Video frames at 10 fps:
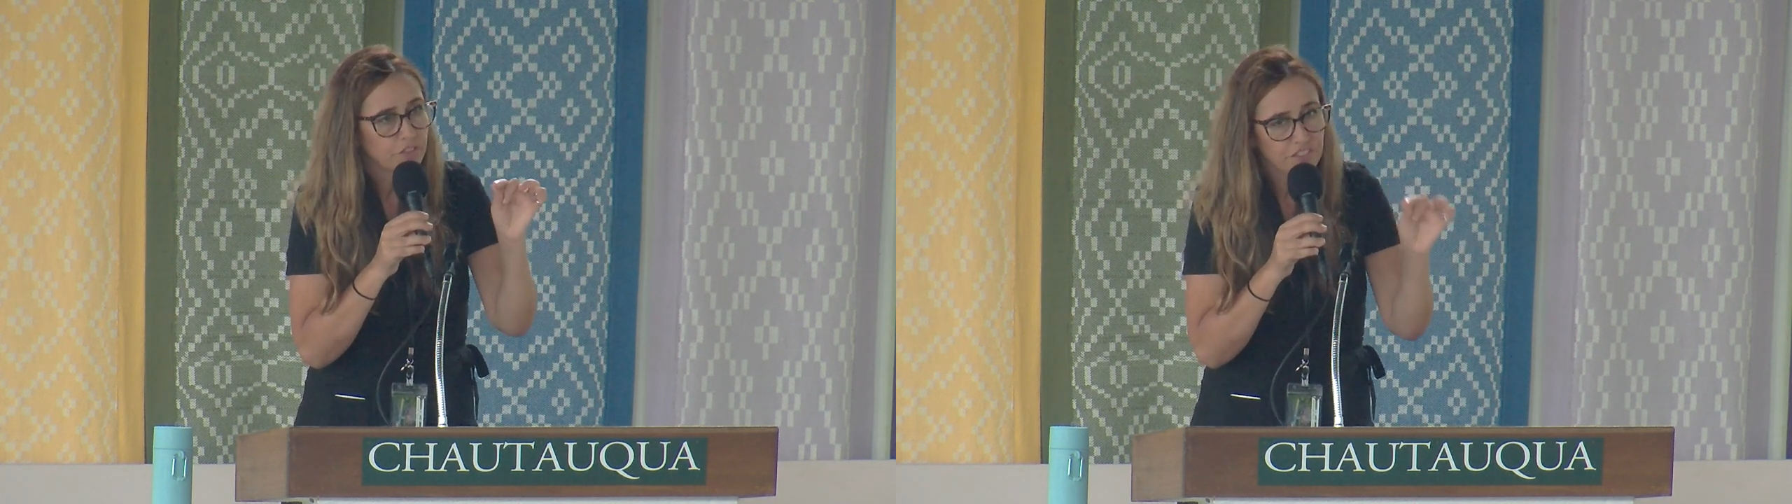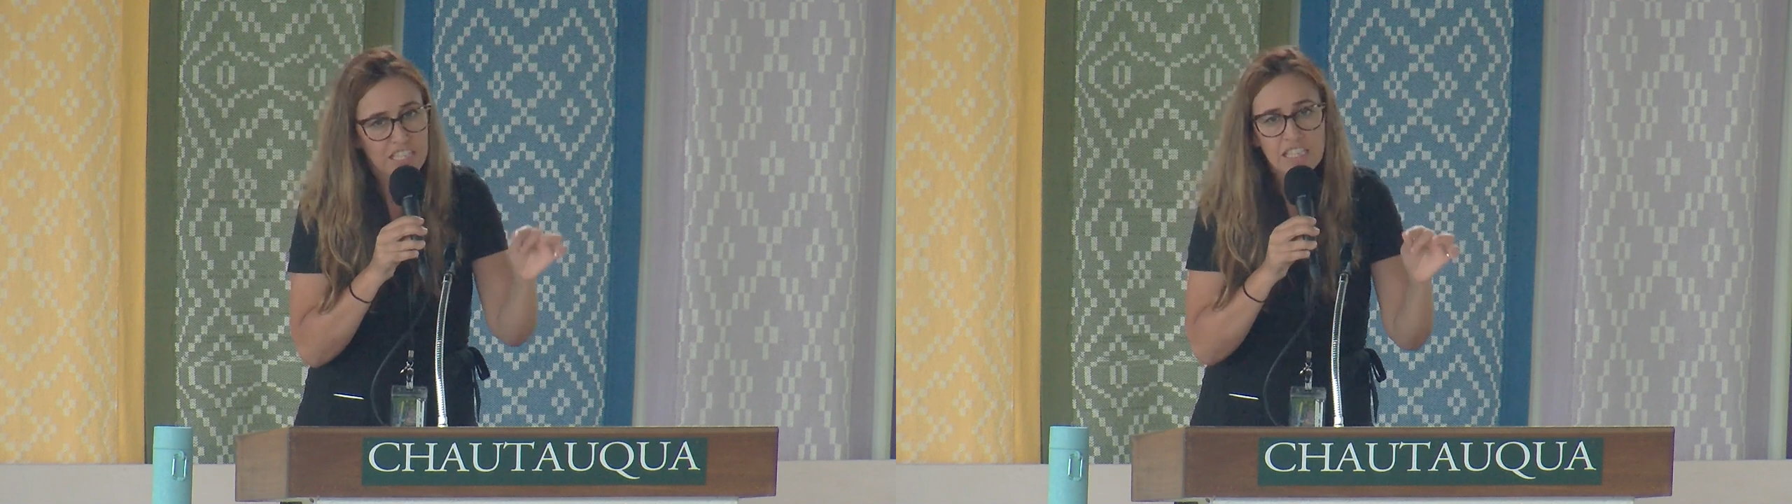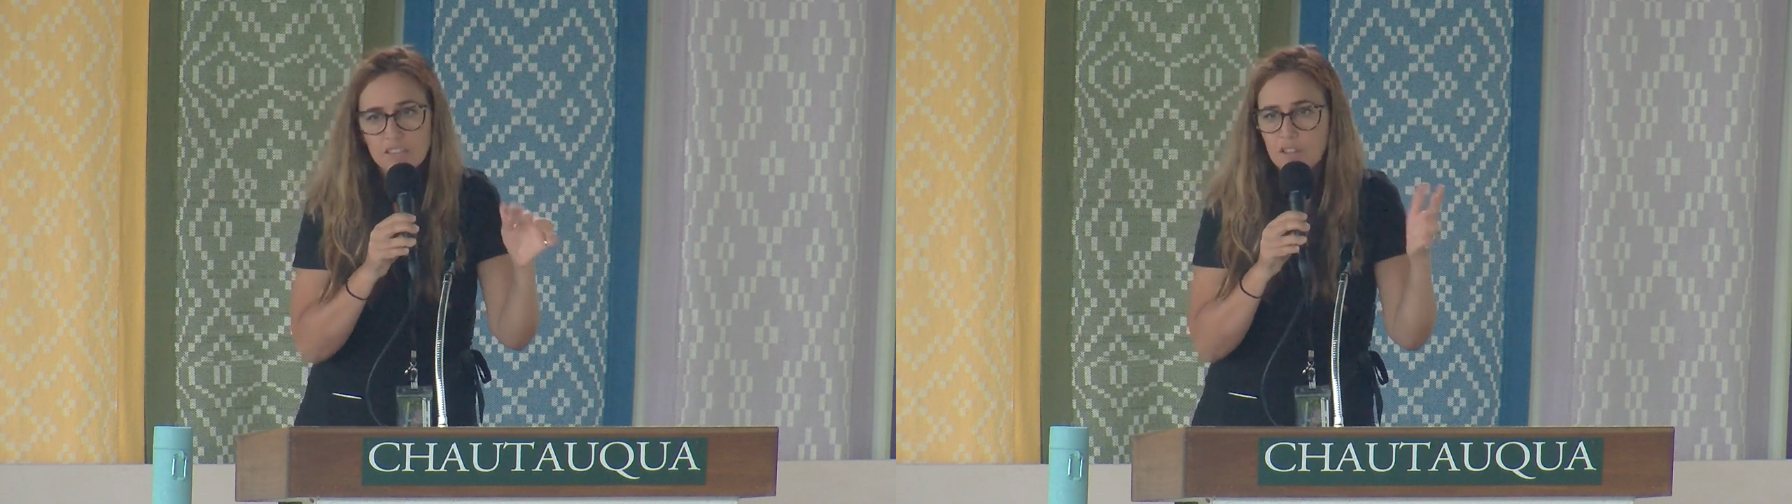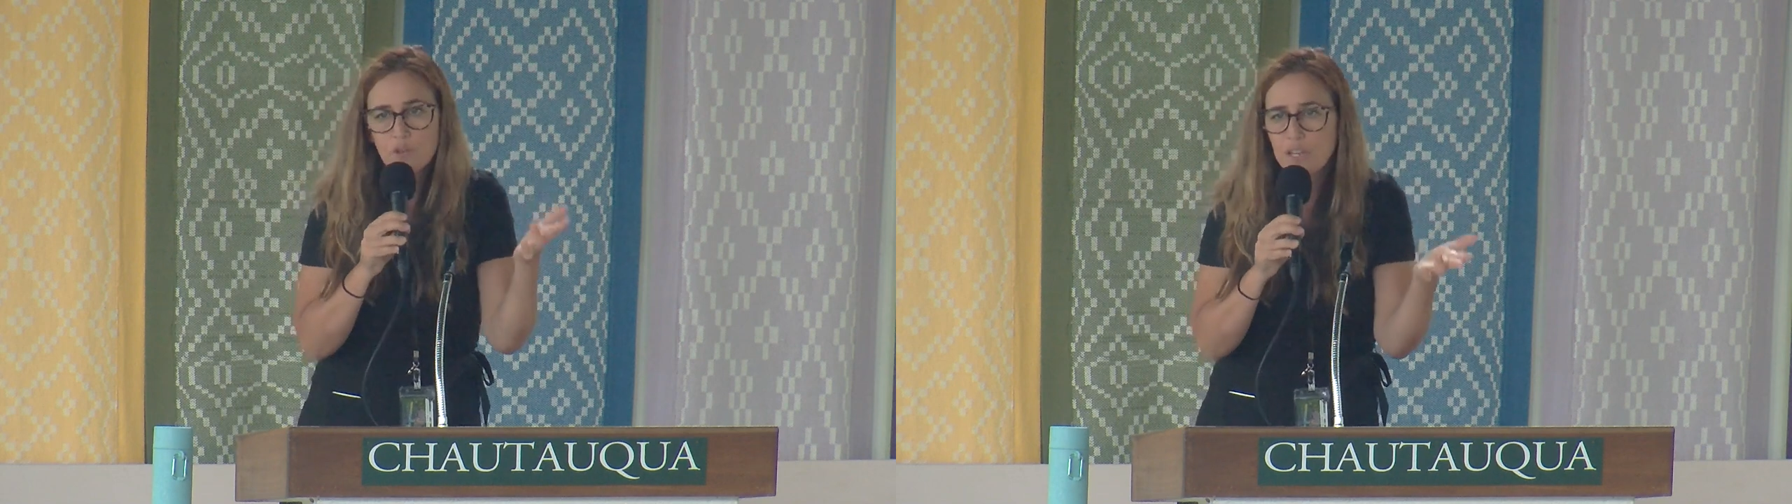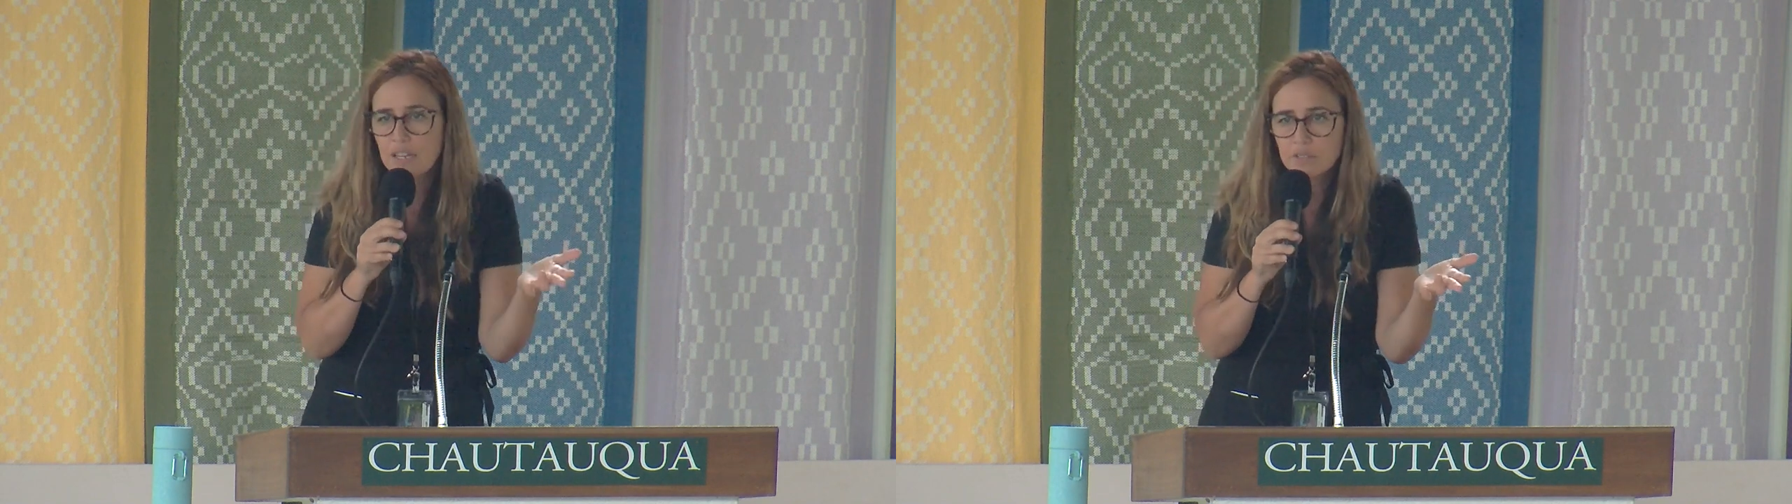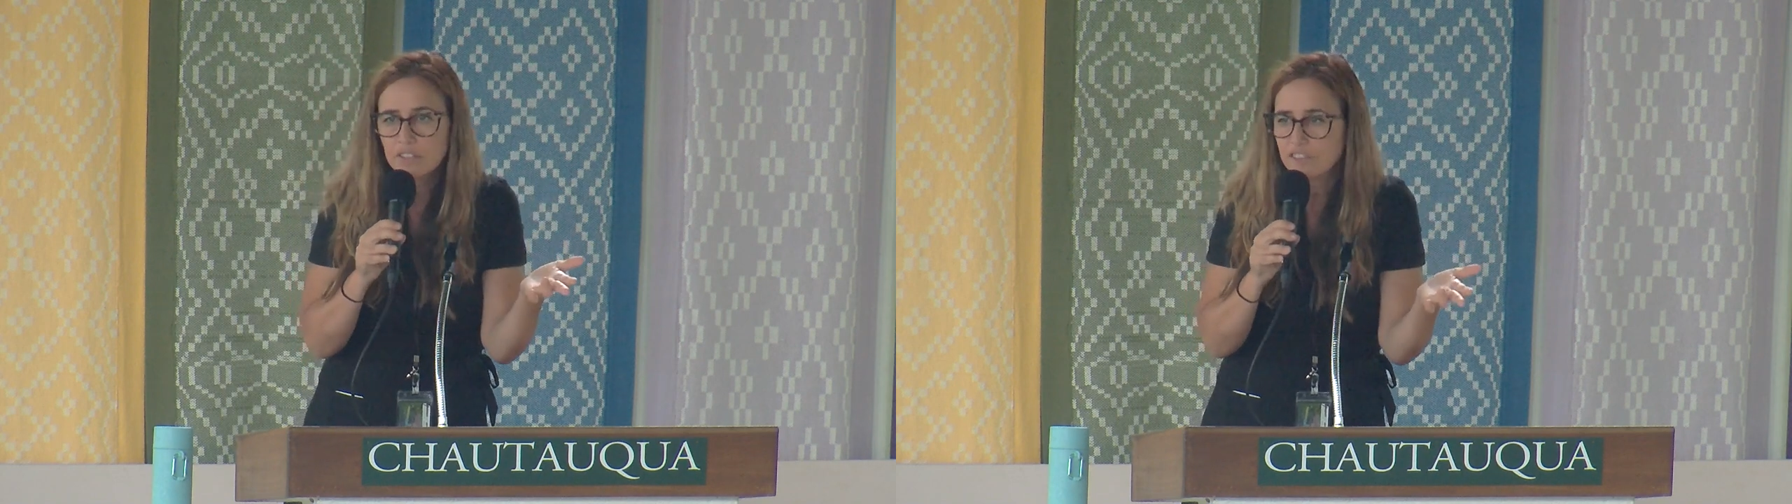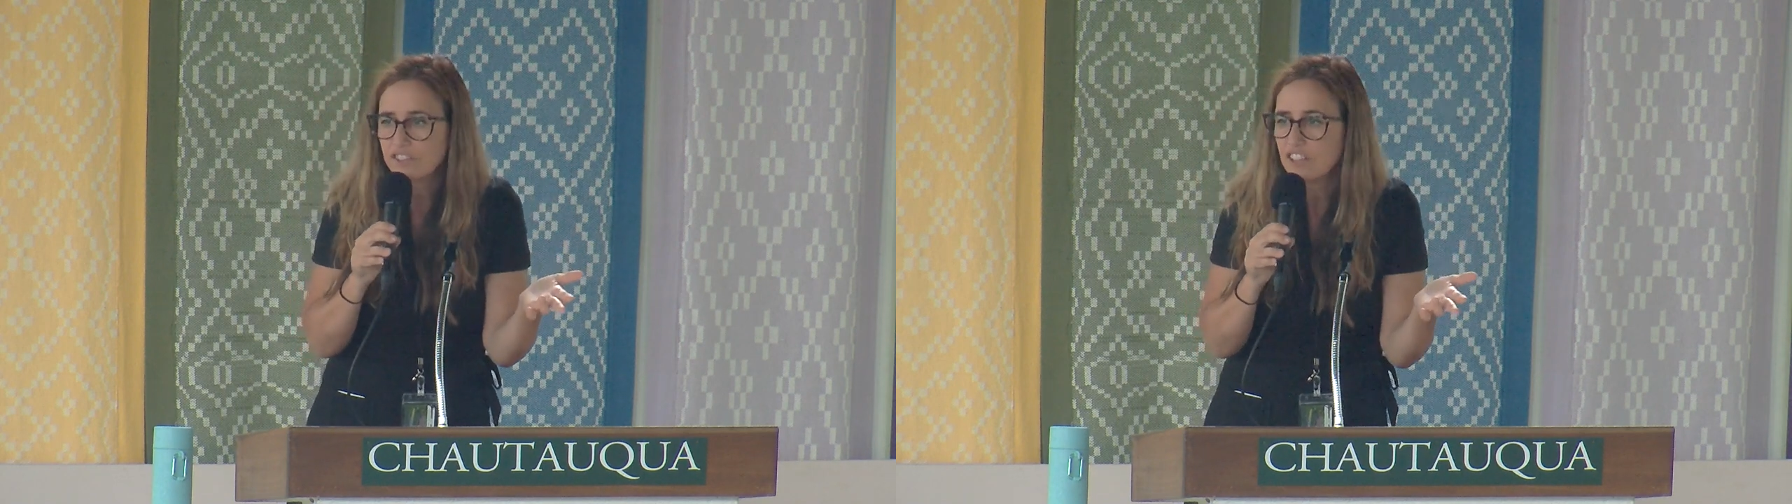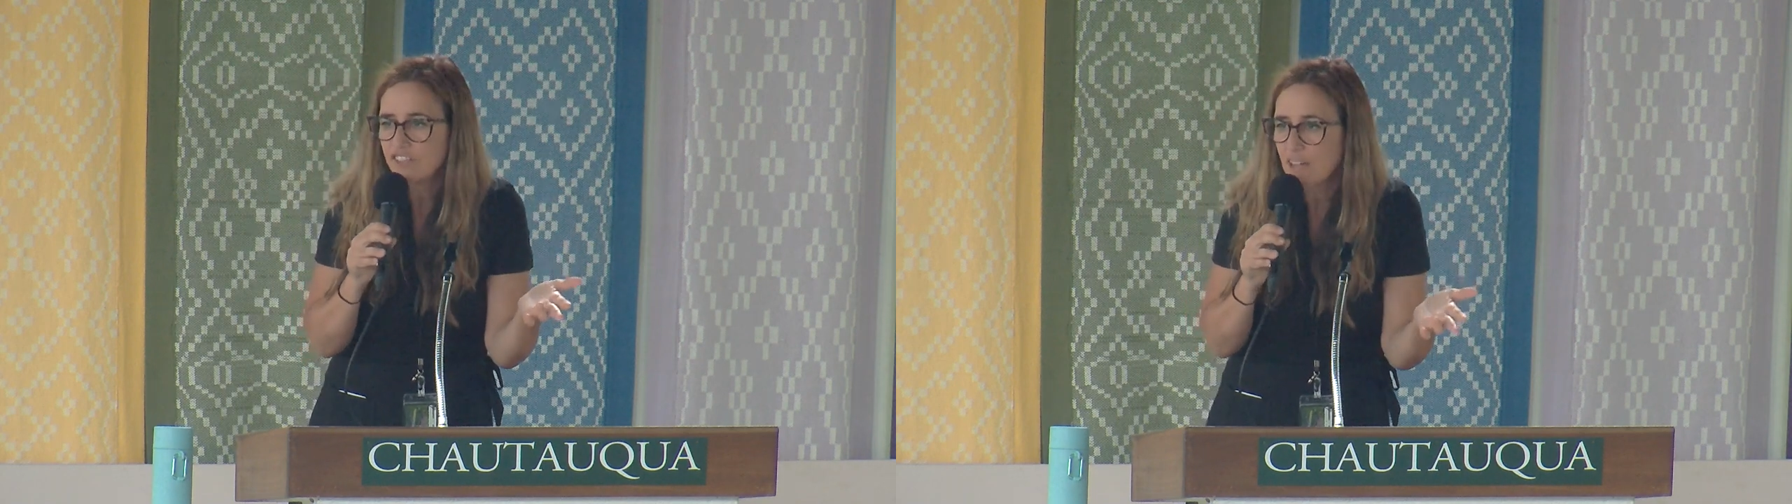feed
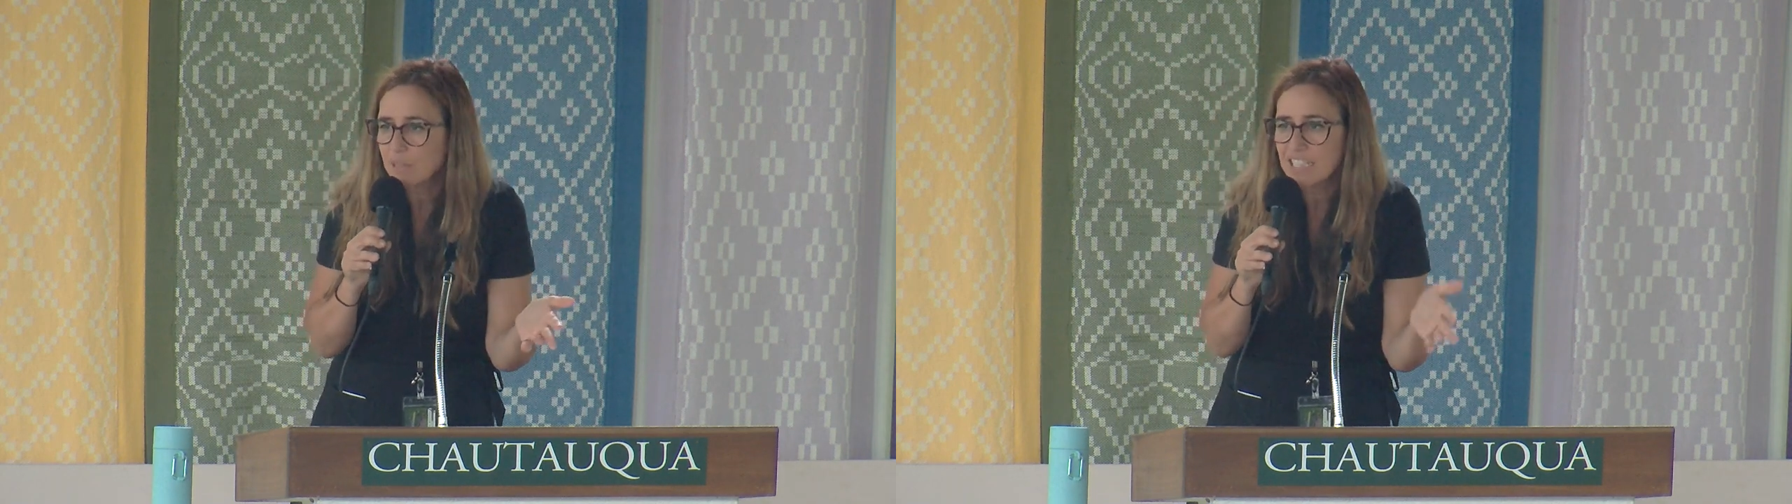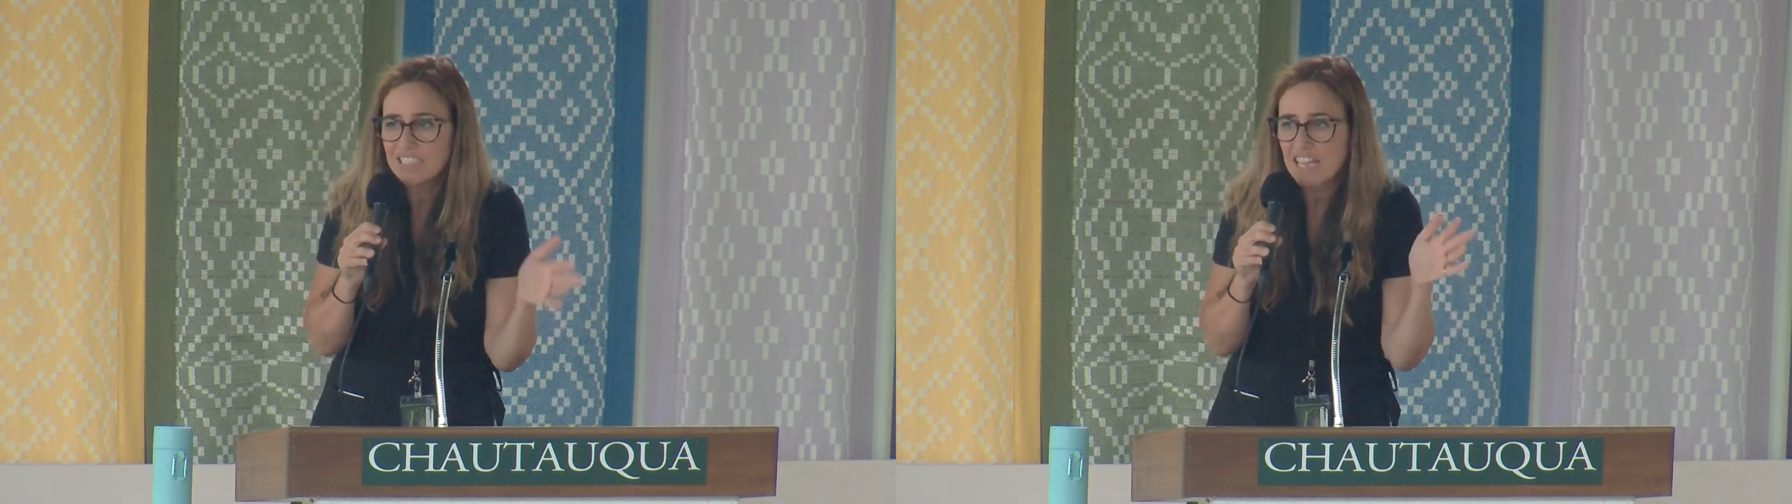350 families